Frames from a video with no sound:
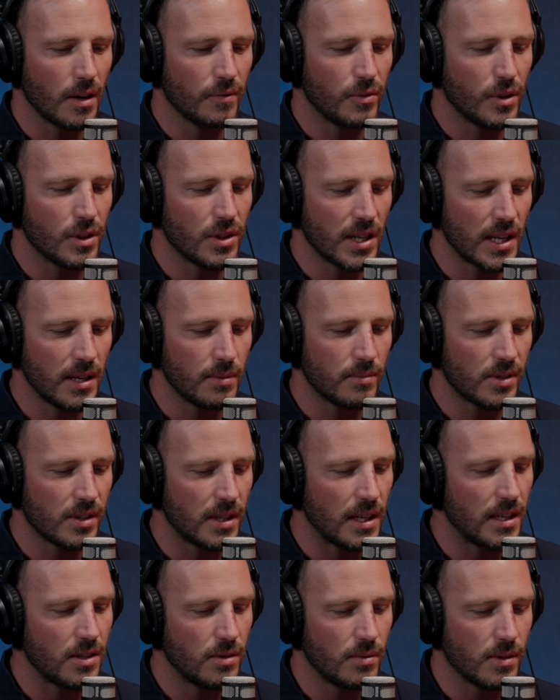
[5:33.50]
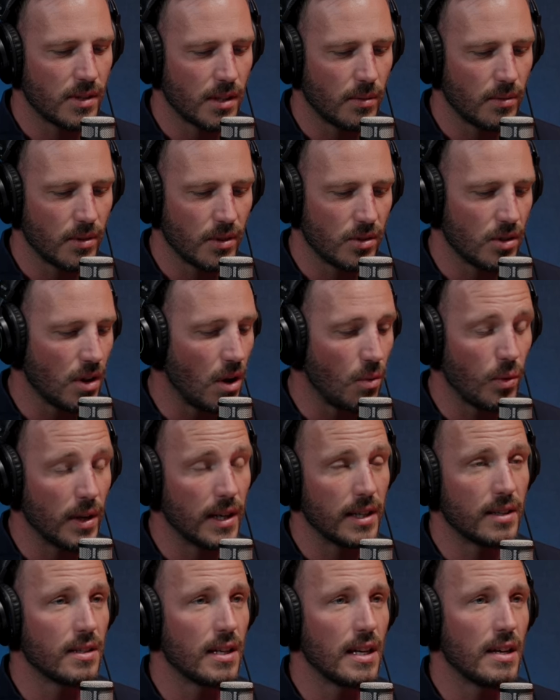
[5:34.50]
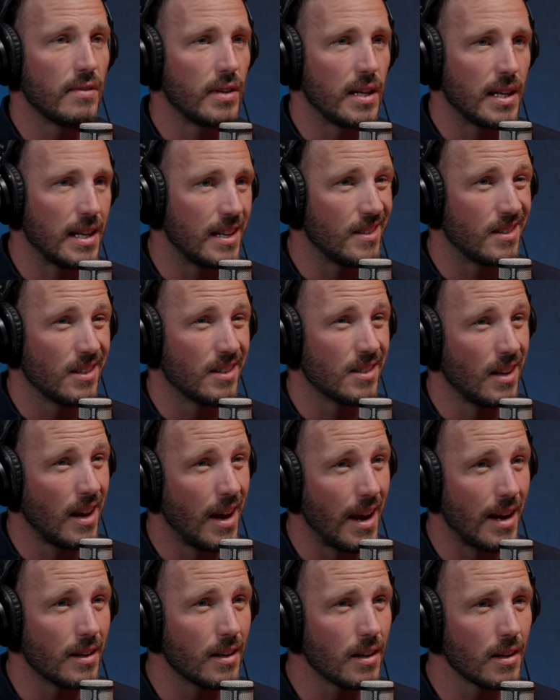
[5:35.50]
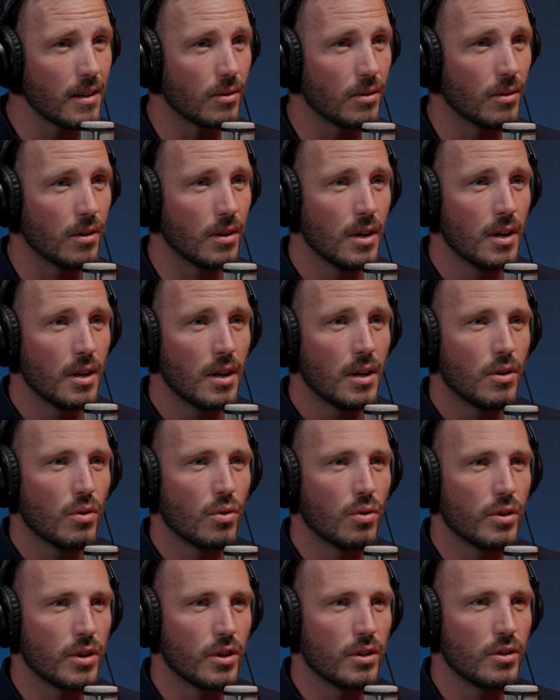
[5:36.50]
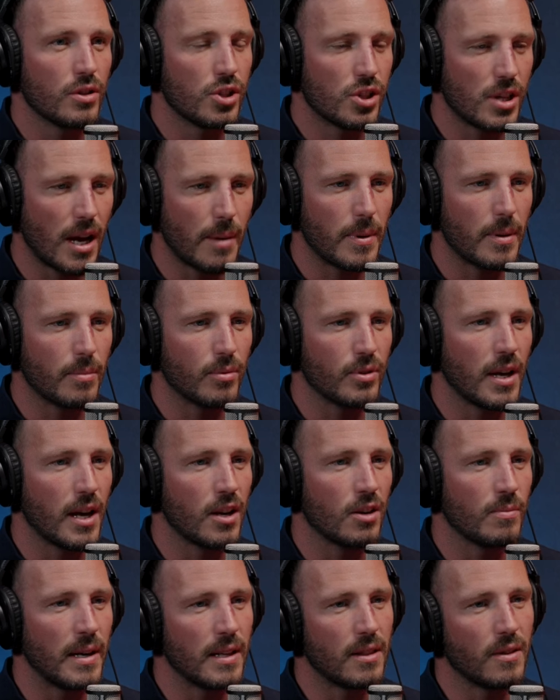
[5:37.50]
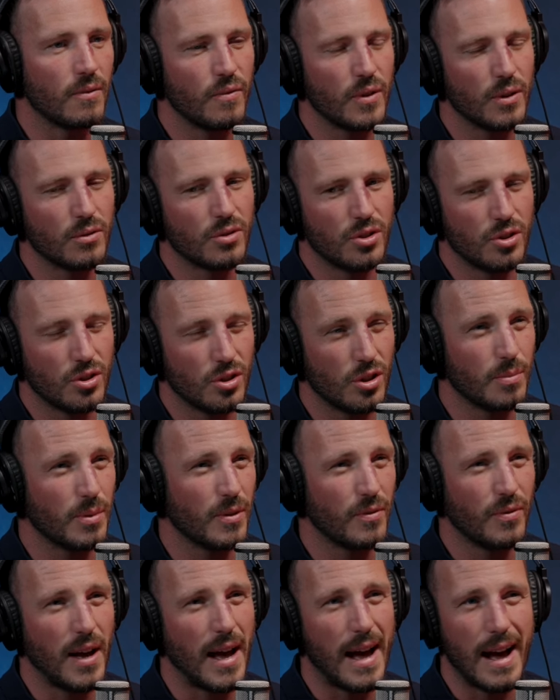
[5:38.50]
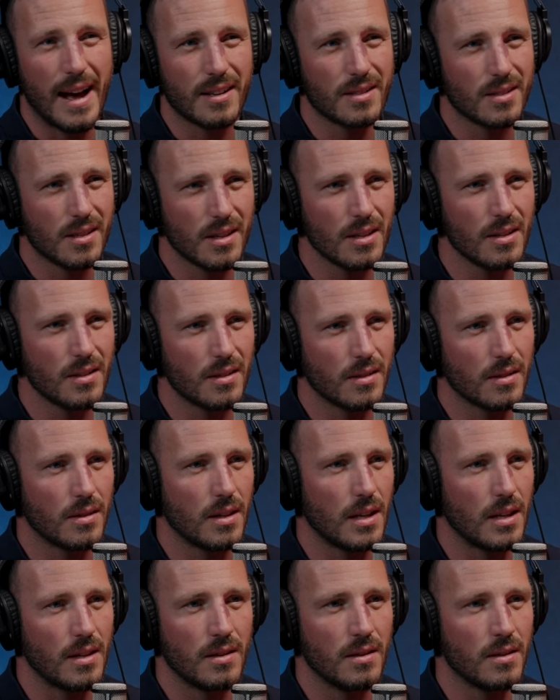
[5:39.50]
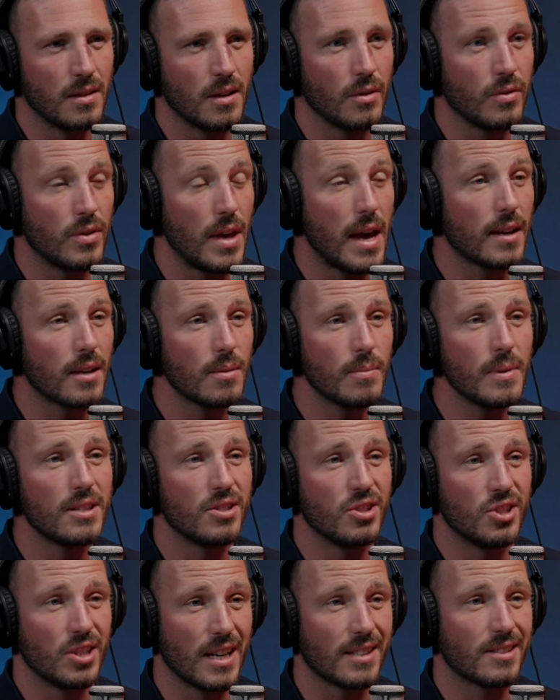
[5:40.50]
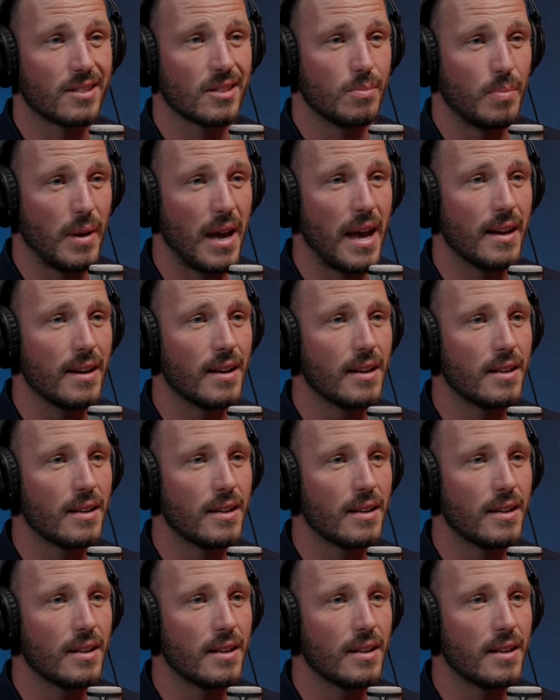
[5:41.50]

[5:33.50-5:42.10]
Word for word: if the team sees you as someone who's not willing to even entertain it, or or you know, you shut people down or make them feel stupid for asking, then you know that can be just as bad.